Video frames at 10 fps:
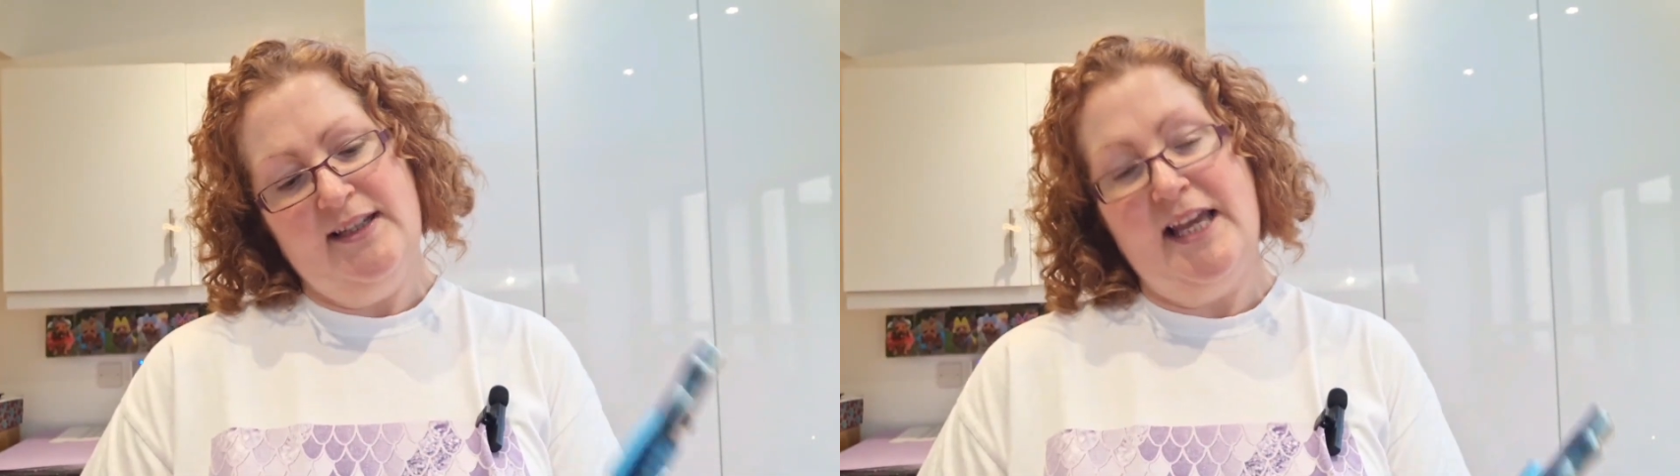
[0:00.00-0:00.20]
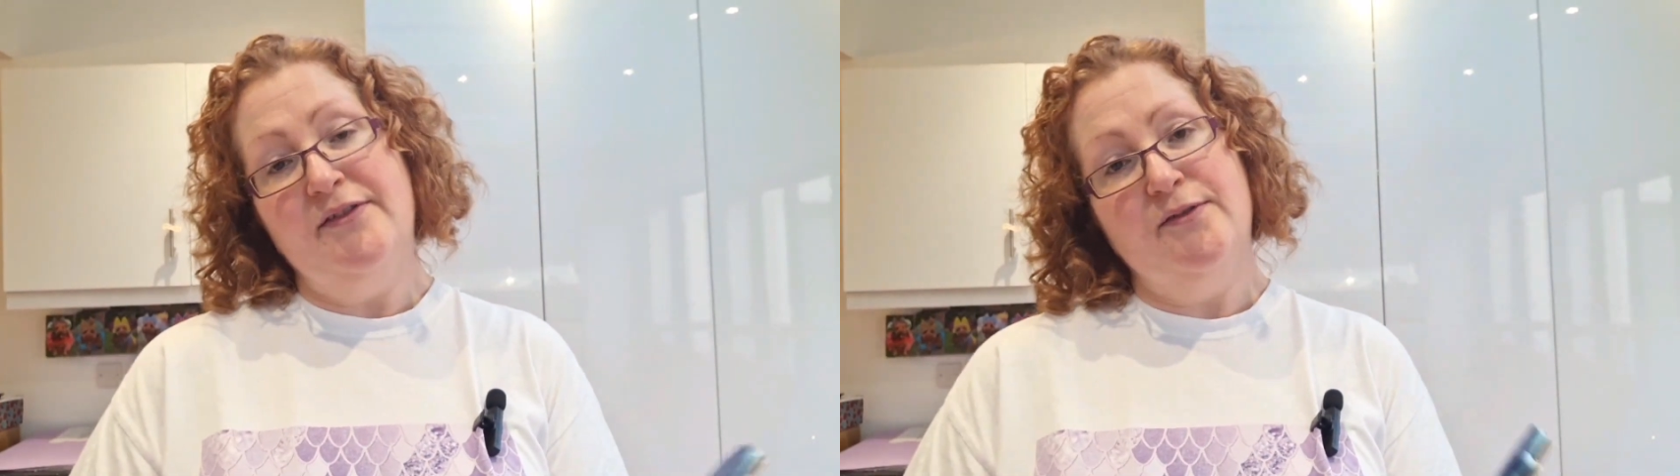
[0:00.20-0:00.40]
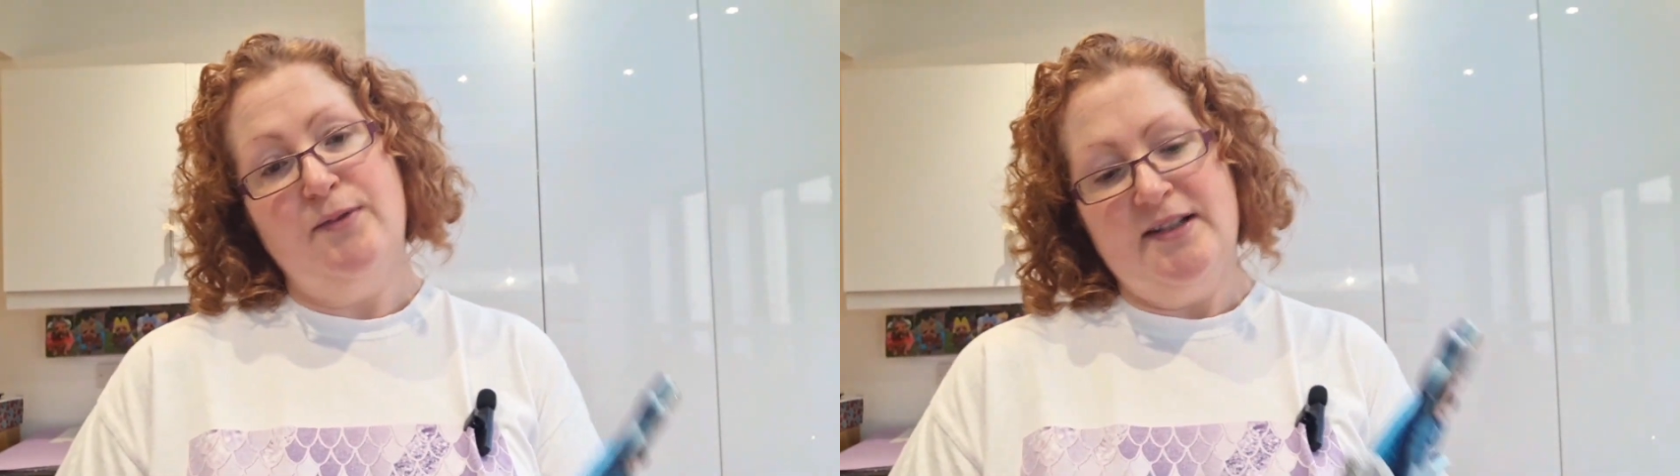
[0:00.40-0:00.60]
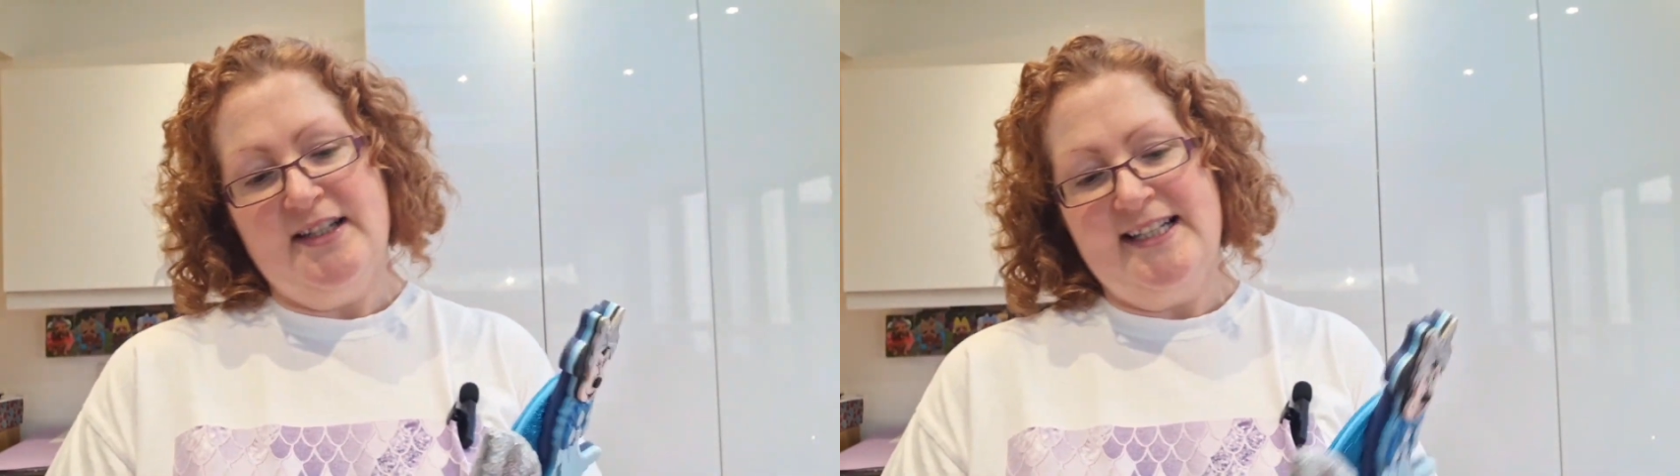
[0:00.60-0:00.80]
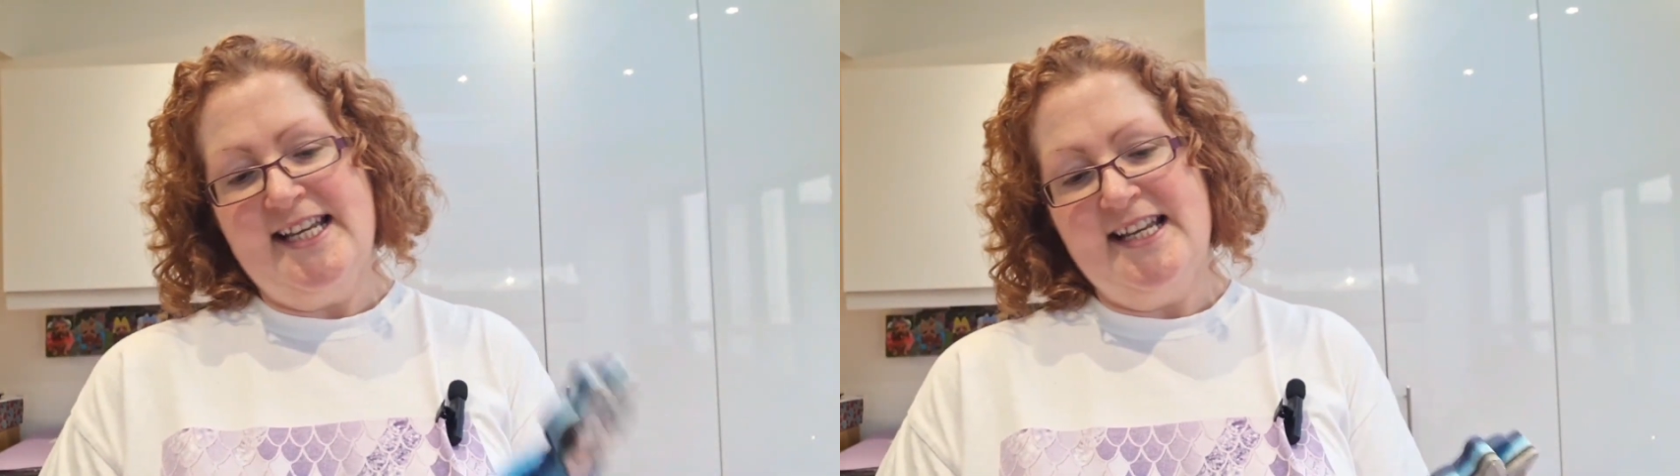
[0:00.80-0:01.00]
Cave of
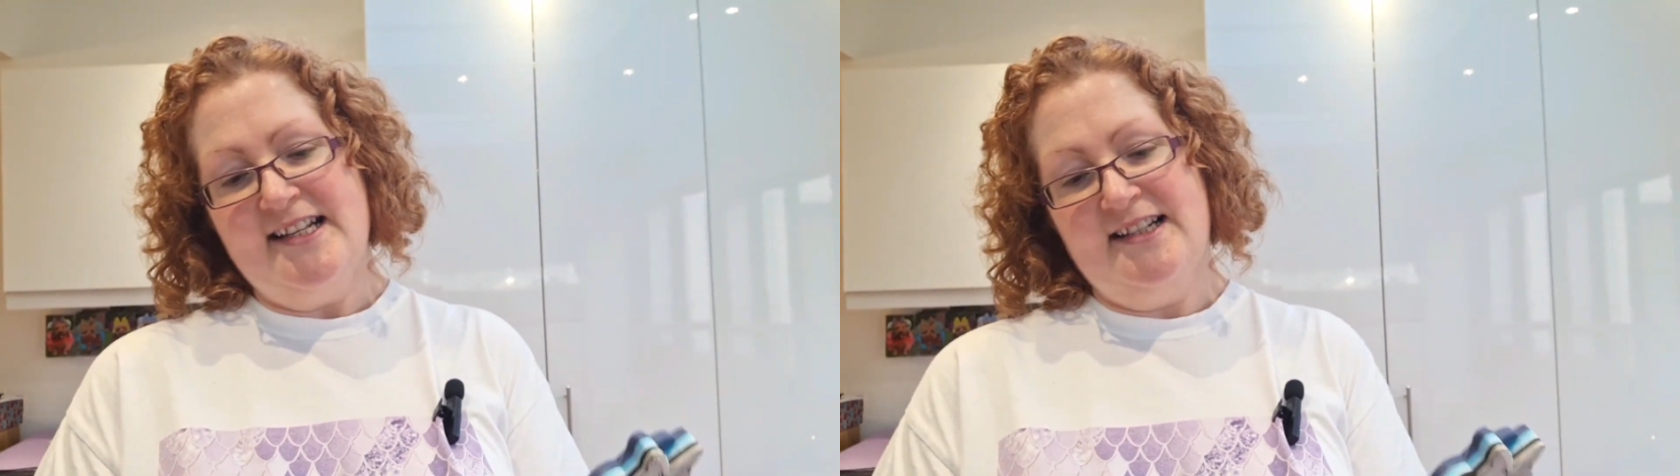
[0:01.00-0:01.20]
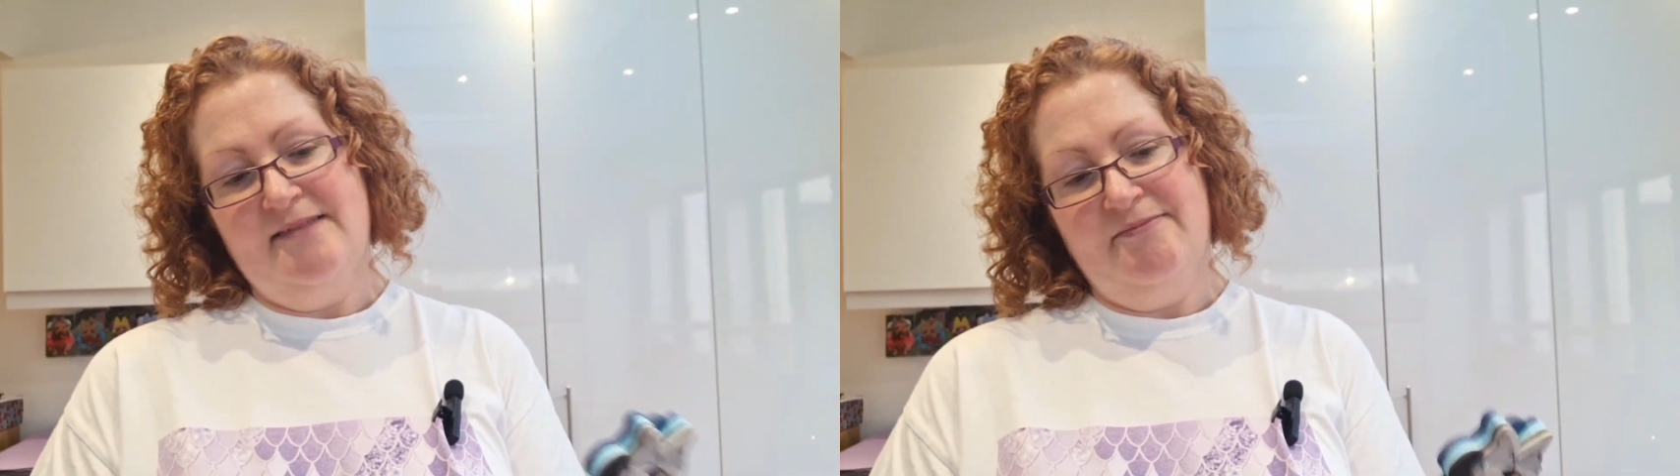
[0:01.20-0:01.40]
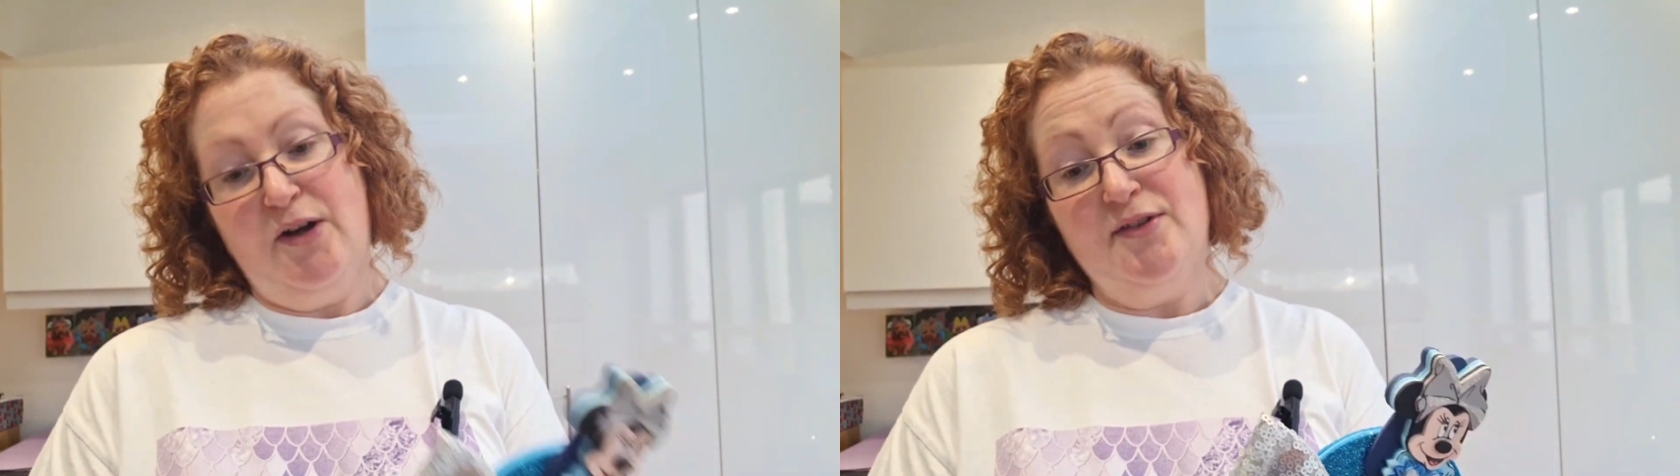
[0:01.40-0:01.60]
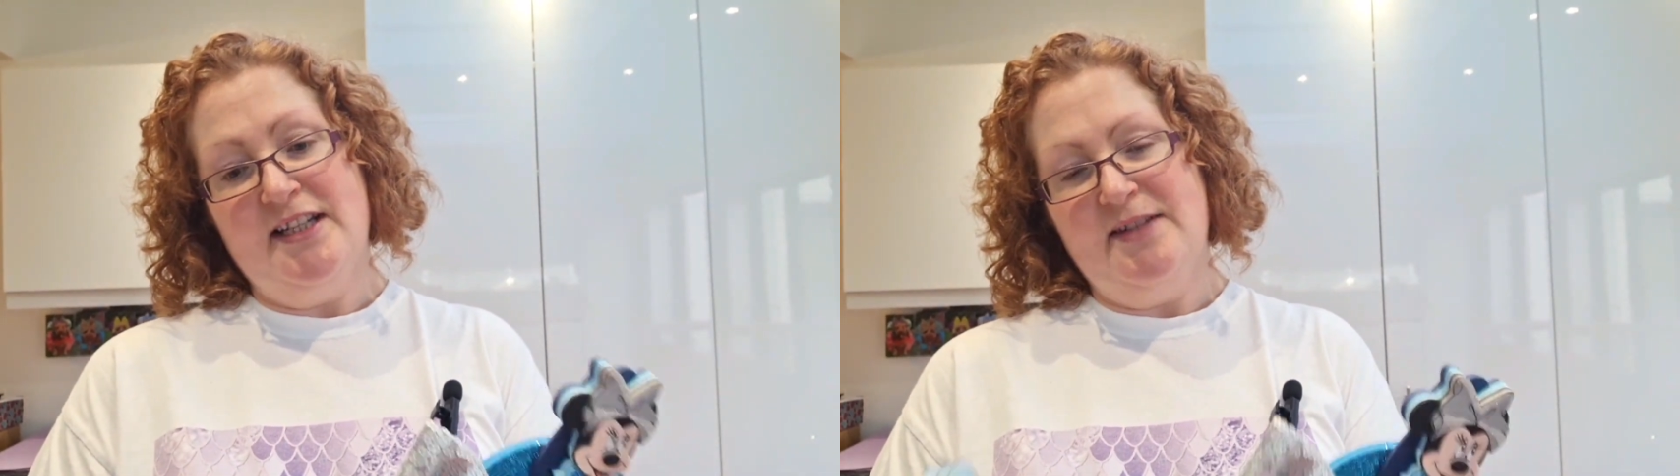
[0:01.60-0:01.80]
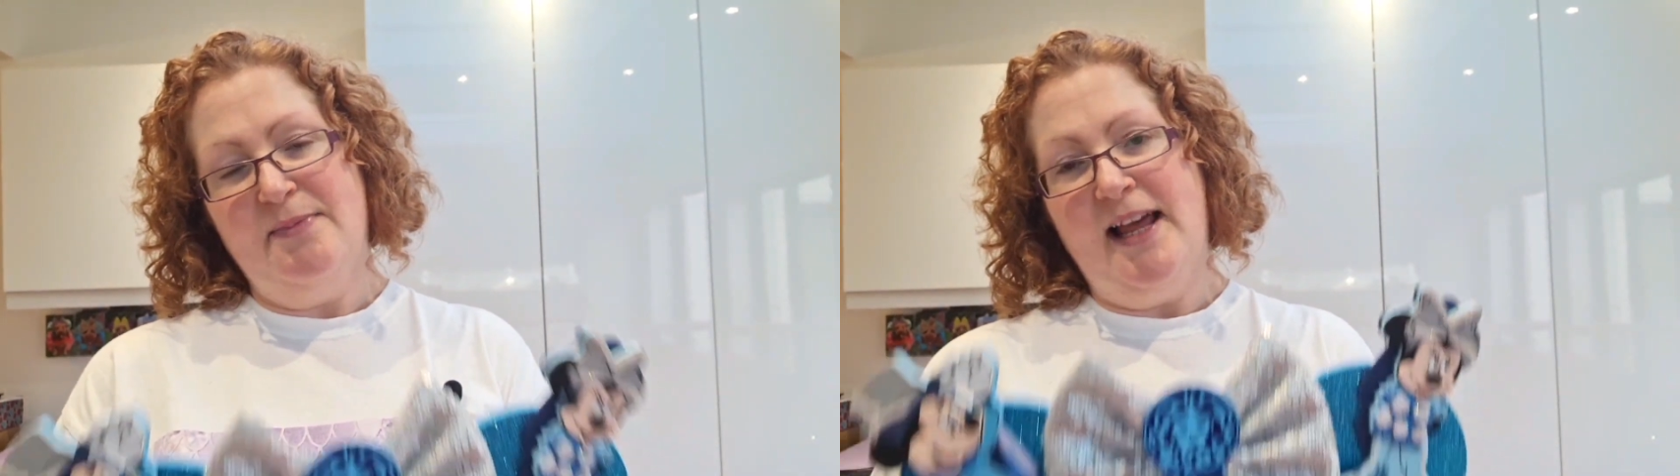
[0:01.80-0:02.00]
Wonders ears on
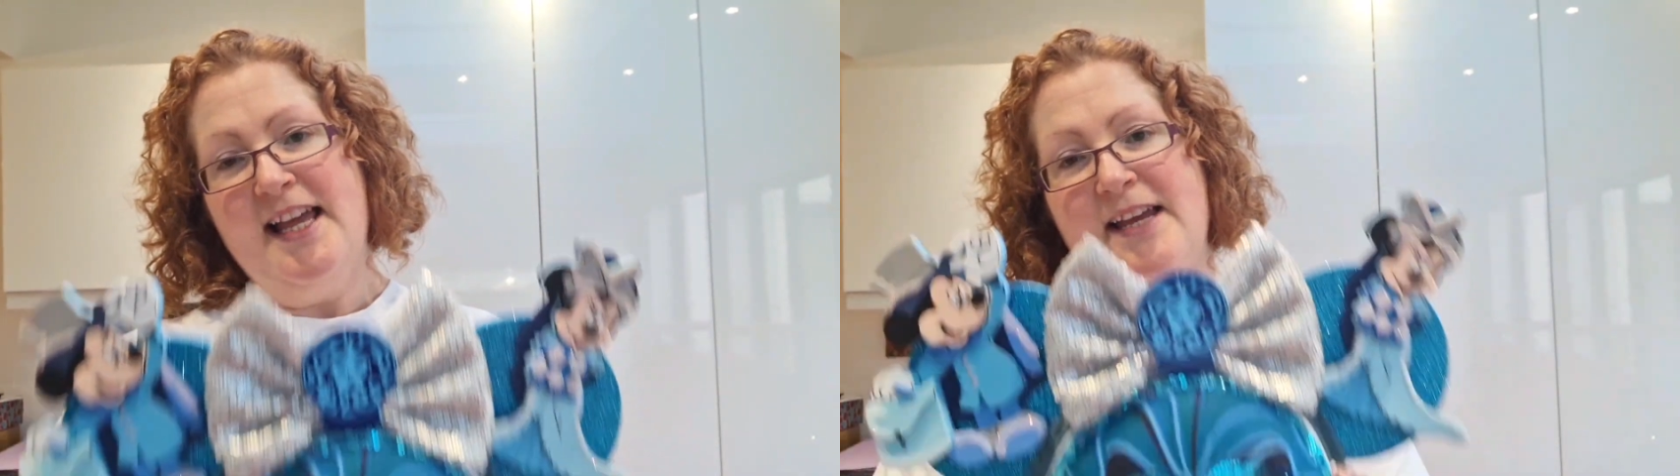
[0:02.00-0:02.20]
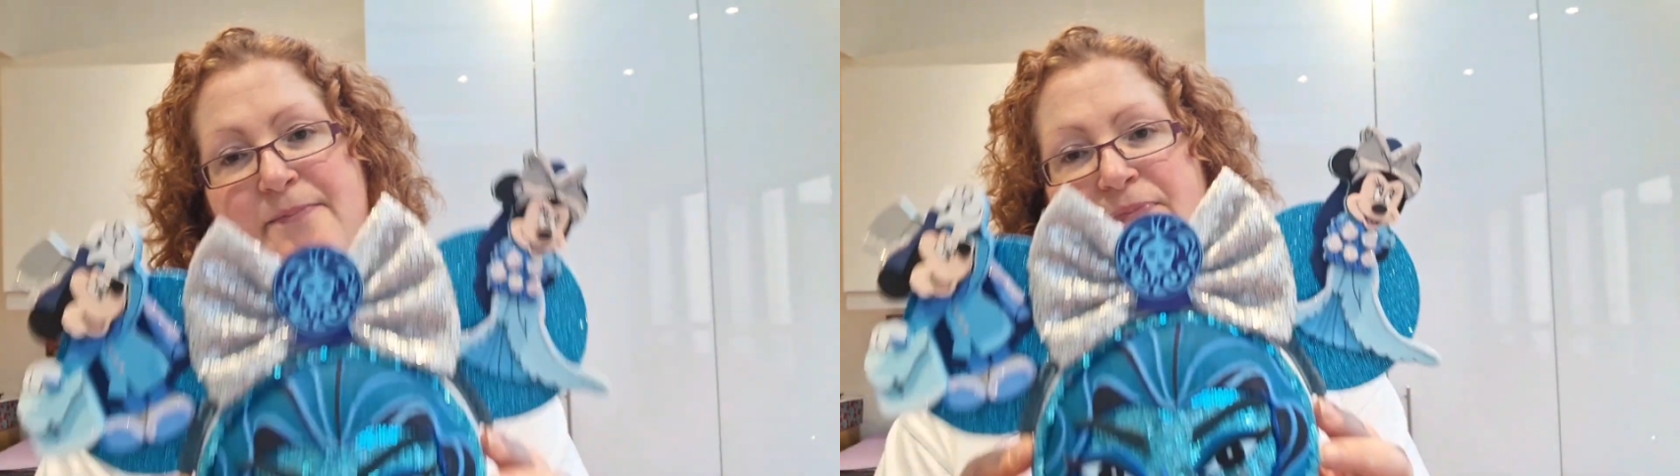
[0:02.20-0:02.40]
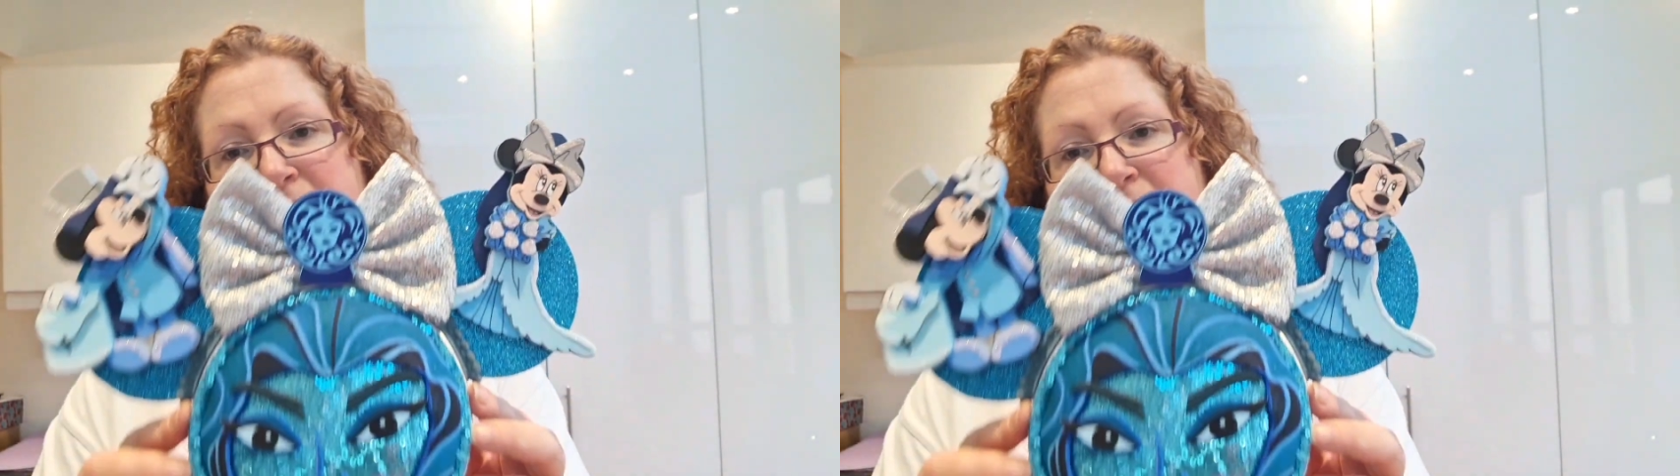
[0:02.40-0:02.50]
display.